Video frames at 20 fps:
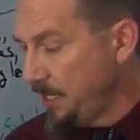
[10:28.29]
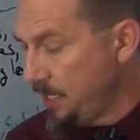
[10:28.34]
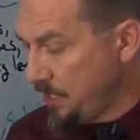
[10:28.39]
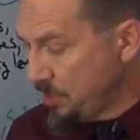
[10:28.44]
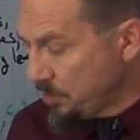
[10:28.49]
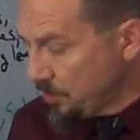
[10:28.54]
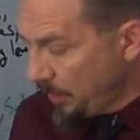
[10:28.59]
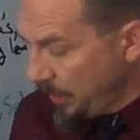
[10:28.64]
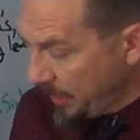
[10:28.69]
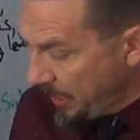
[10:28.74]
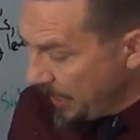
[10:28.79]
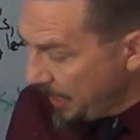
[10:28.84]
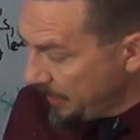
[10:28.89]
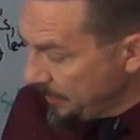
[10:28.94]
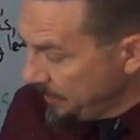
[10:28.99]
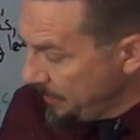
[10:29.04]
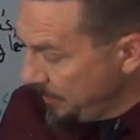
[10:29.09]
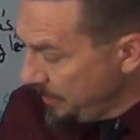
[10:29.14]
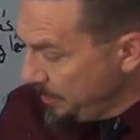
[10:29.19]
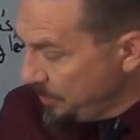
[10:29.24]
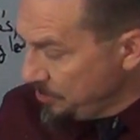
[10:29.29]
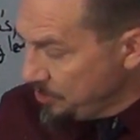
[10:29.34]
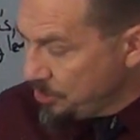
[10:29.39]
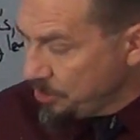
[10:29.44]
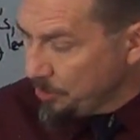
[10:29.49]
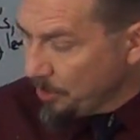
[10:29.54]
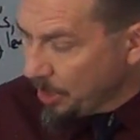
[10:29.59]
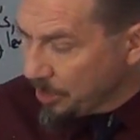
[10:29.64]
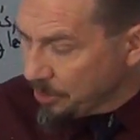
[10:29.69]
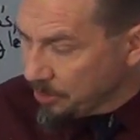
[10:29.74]
So I got
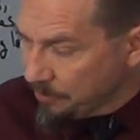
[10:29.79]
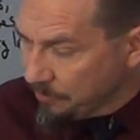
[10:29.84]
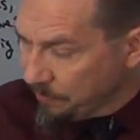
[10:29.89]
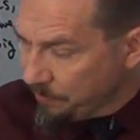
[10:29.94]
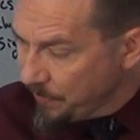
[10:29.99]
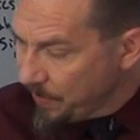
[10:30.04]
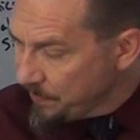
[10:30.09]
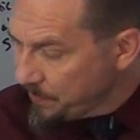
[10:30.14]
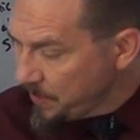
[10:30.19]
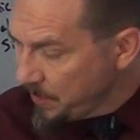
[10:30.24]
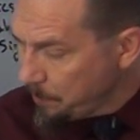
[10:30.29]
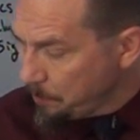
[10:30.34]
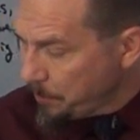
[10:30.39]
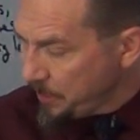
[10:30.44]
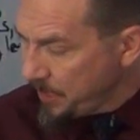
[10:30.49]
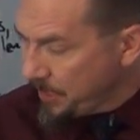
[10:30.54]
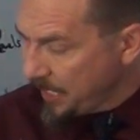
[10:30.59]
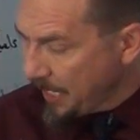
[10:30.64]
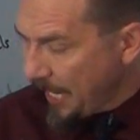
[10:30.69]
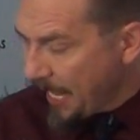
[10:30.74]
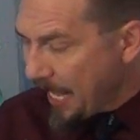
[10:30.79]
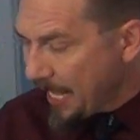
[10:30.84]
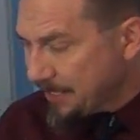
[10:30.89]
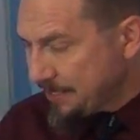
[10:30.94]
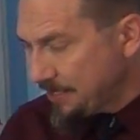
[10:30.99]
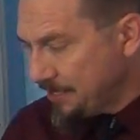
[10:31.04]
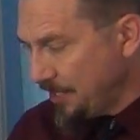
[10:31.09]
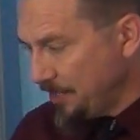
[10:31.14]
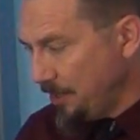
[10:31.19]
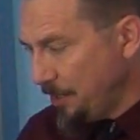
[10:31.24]
250
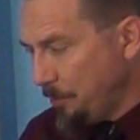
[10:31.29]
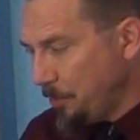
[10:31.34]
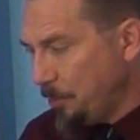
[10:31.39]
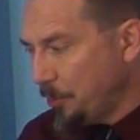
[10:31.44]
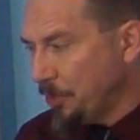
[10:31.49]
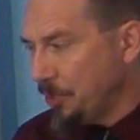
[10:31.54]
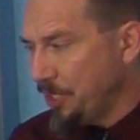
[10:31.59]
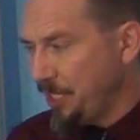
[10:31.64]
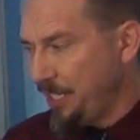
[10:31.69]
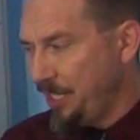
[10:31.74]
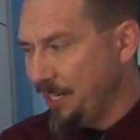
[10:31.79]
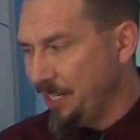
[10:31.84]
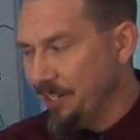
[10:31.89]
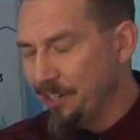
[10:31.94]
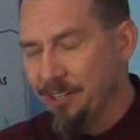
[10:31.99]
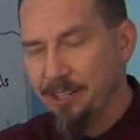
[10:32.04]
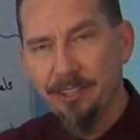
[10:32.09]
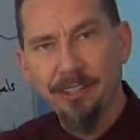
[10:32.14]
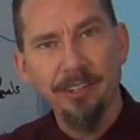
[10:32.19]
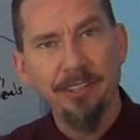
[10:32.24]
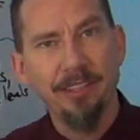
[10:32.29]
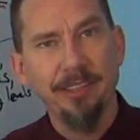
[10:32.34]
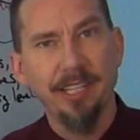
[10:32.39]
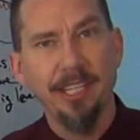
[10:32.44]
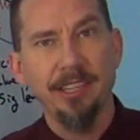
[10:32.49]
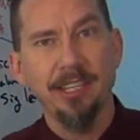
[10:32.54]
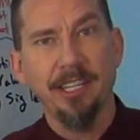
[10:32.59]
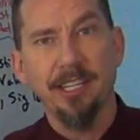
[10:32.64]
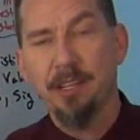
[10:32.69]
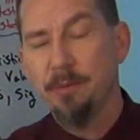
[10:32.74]
p-hats on the board here
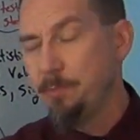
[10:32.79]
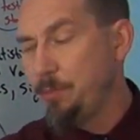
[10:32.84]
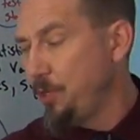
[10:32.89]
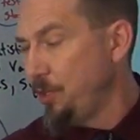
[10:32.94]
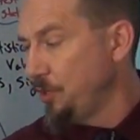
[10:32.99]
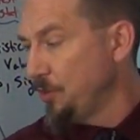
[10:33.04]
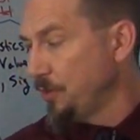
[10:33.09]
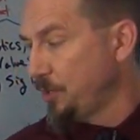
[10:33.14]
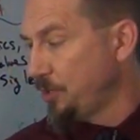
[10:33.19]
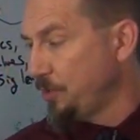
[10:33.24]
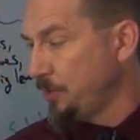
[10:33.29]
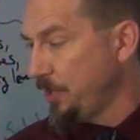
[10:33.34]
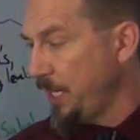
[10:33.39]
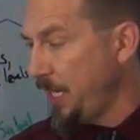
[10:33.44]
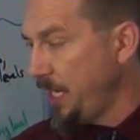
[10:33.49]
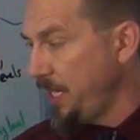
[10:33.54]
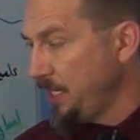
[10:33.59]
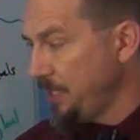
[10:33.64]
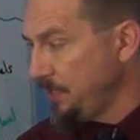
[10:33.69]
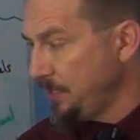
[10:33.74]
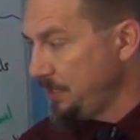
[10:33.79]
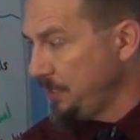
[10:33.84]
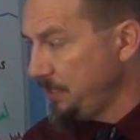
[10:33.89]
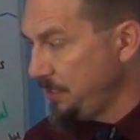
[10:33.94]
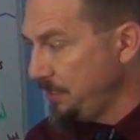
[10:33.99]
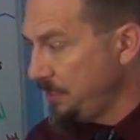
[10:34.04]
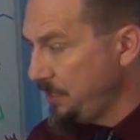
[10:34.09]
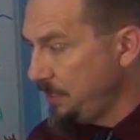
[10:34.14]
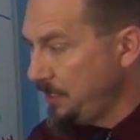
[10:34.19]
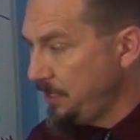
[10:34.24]
that the computer created.
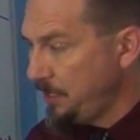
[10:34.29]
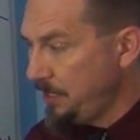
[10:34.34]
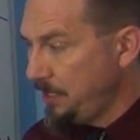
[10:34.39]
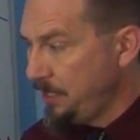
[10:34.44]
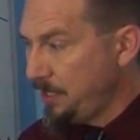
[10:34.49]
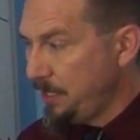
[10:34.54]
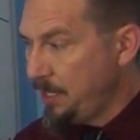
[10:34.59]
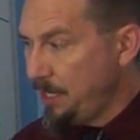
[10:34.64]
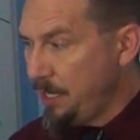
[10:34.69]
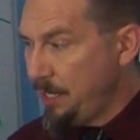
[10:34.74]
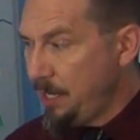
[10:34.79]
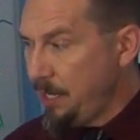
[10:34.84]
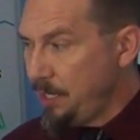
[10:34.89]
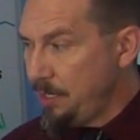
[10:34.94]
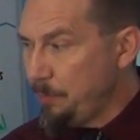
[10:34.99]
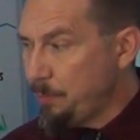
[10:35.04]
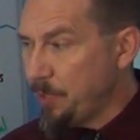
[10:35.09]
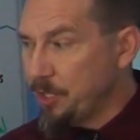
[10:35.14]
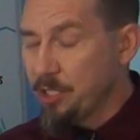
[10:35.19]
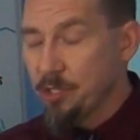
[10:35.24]
But